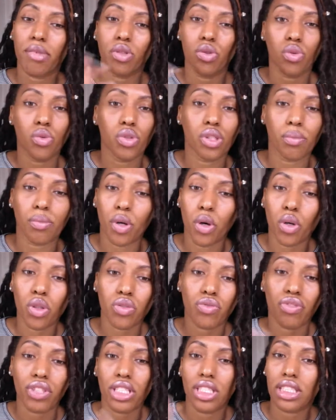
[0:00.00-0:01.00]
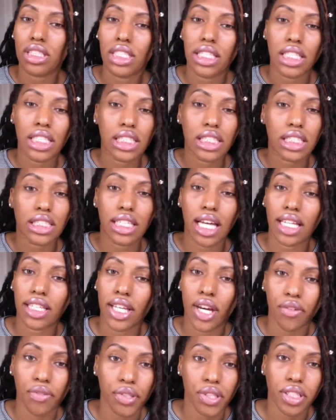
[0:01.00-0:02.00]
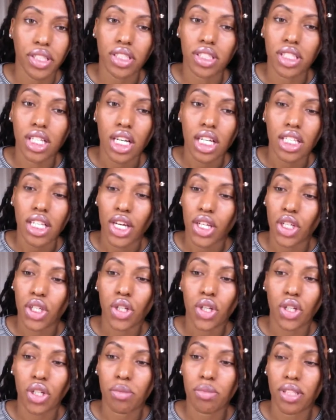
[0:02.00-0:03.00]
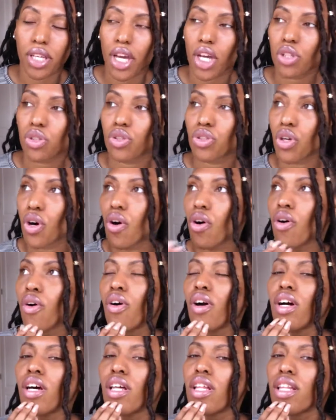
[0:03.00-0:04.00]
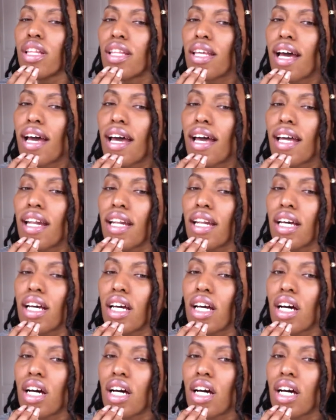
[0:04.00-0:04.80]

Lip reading: me doing the most for these sneakers is not that real. Like, you know what I'm saying? So then